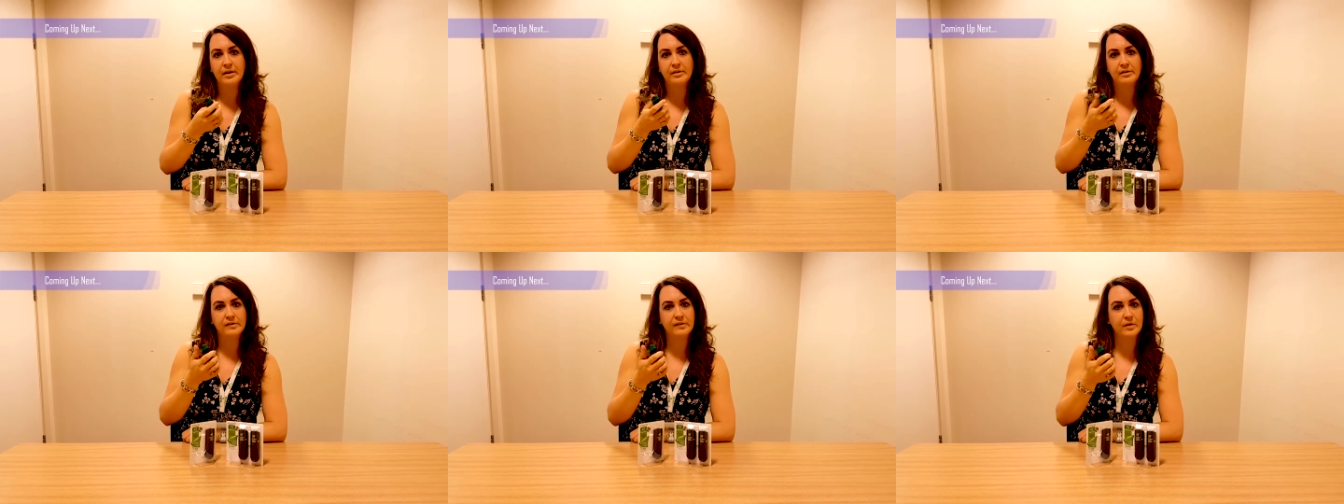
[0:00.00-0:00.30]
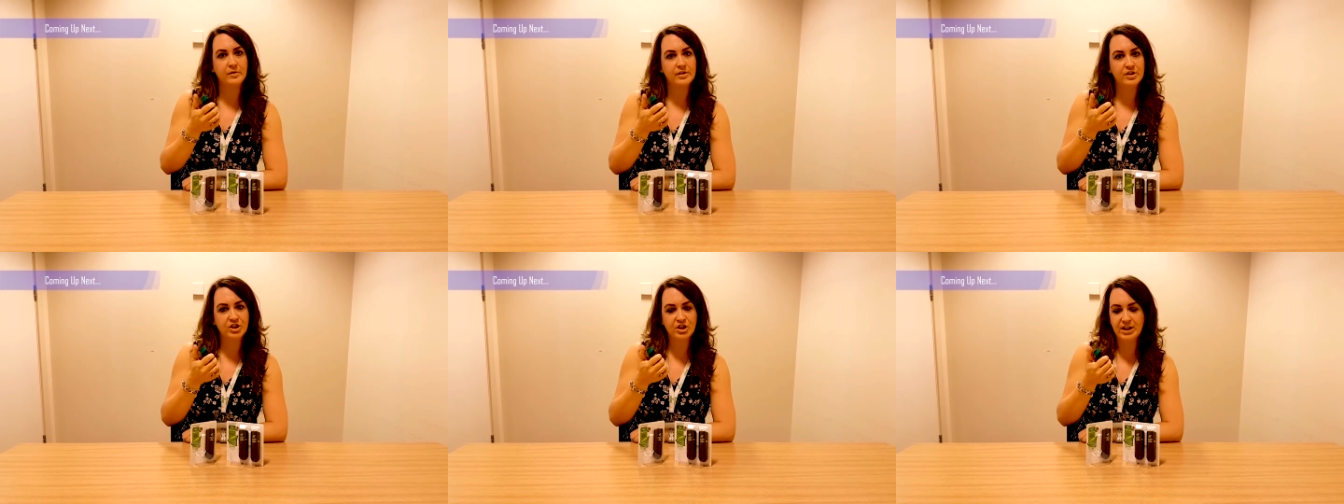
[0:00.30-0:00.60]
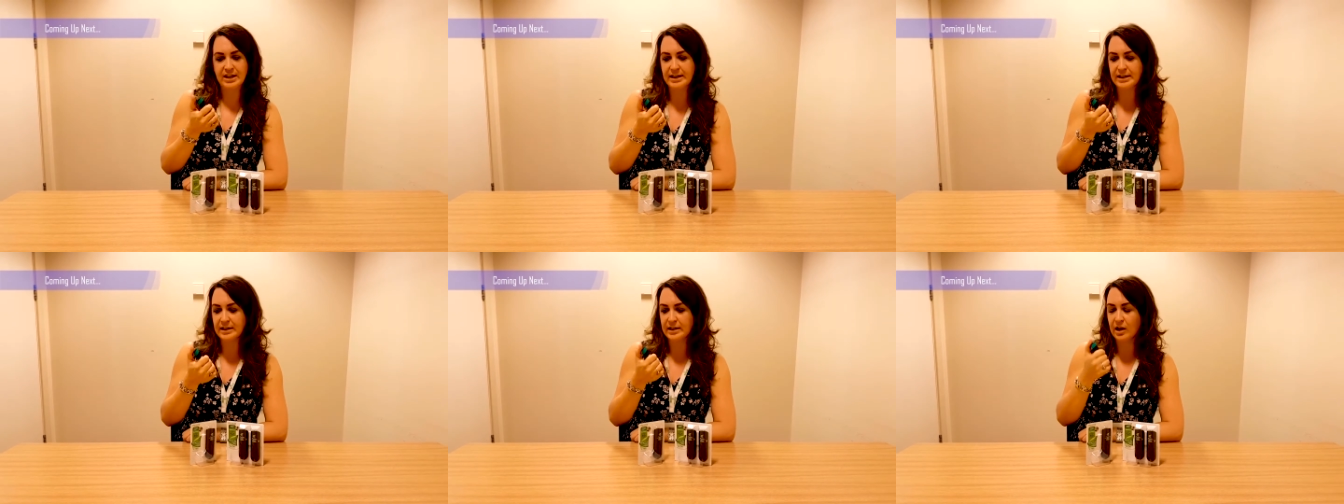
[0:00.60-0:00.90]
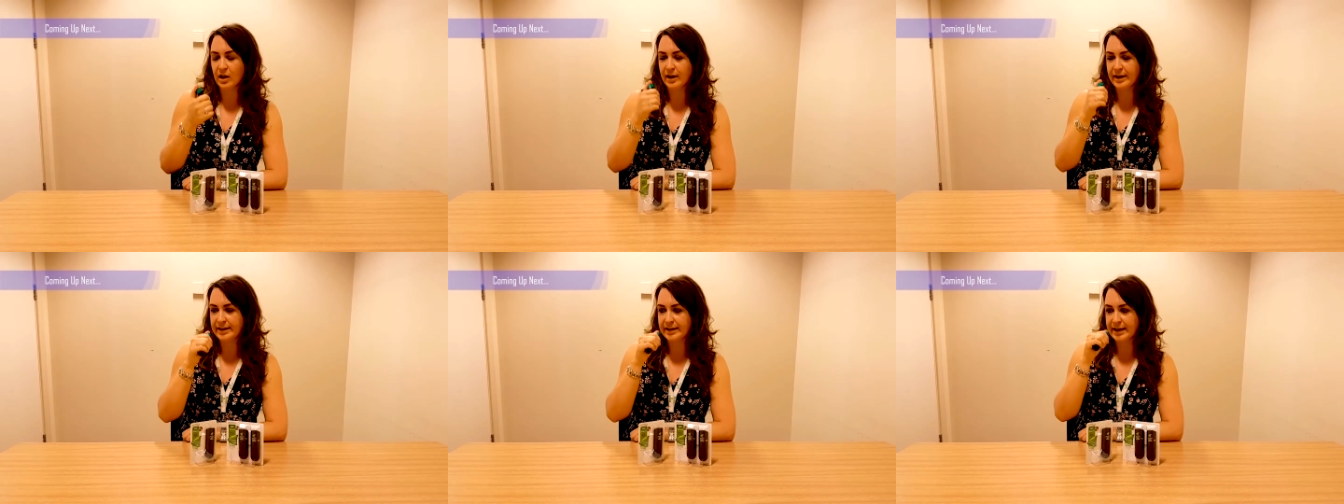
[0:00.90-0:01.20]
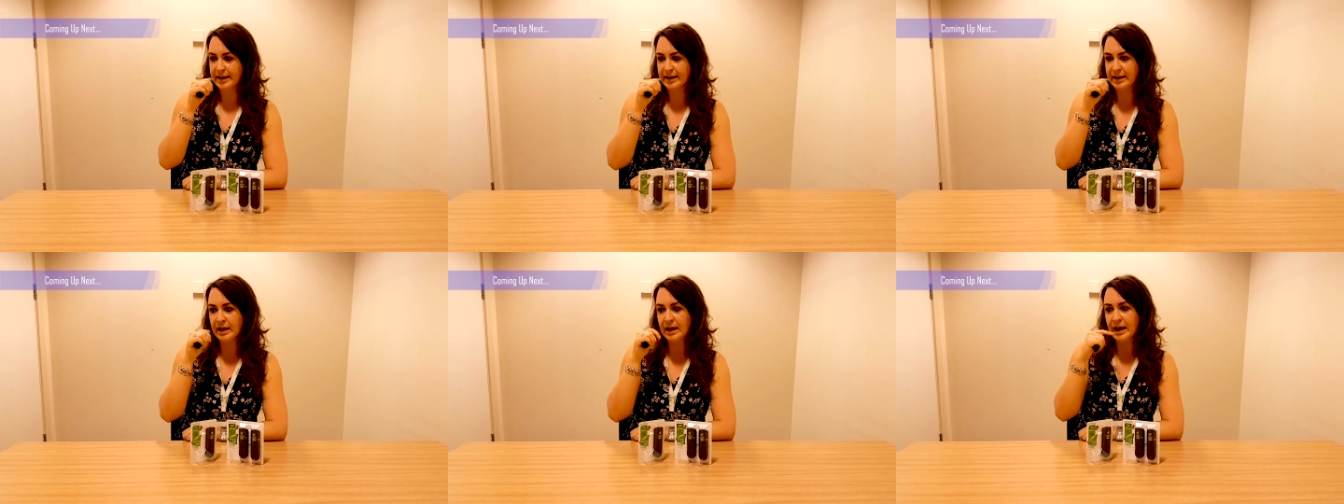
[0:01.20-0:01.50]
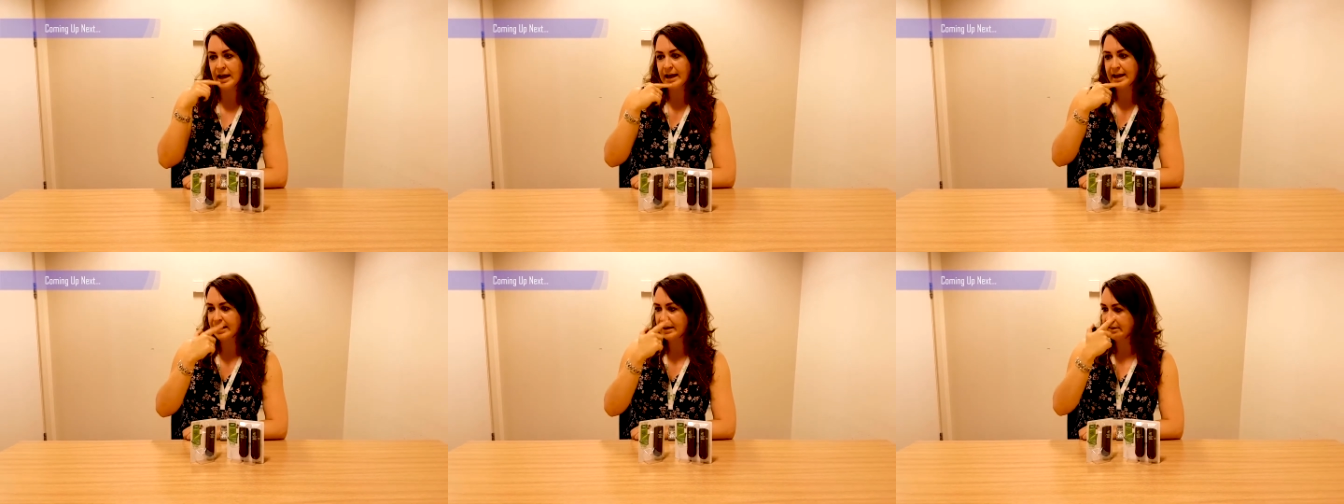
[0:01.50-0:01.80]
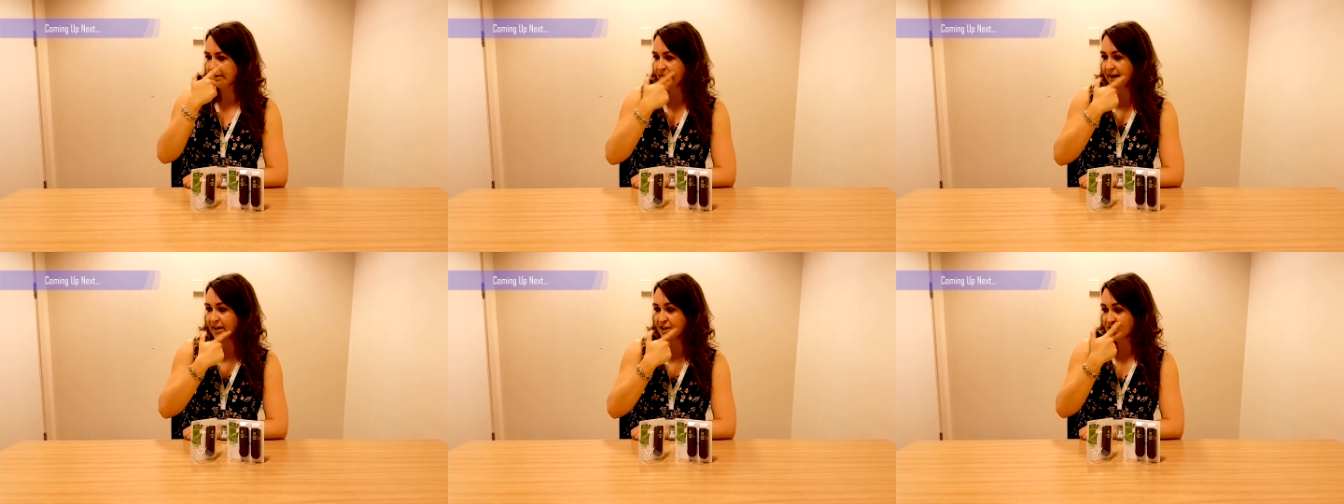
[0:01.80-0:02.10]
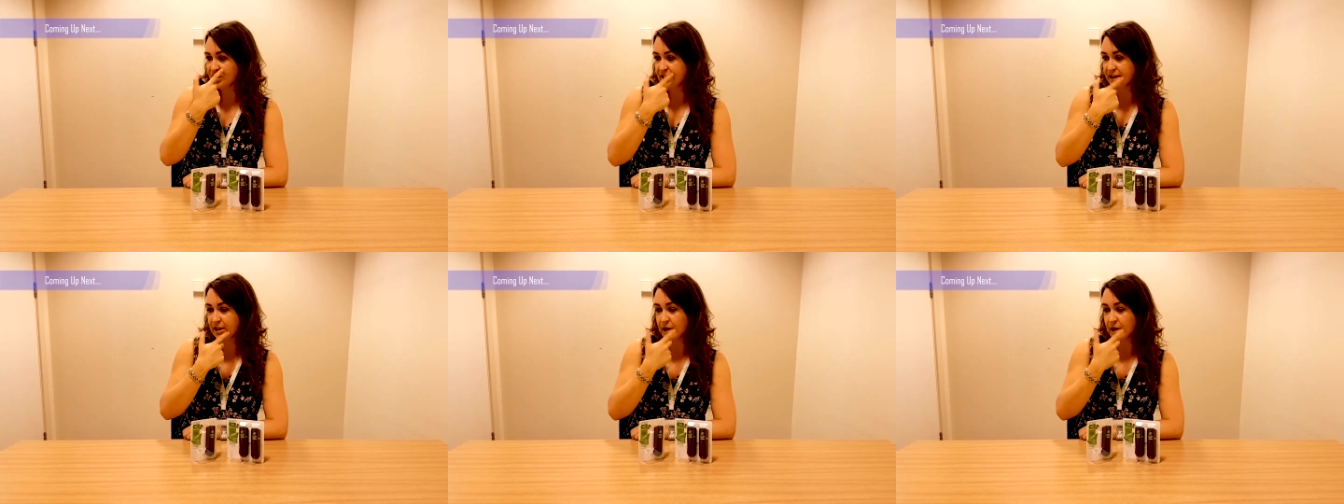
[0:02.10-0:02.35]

So the cheek lining is actually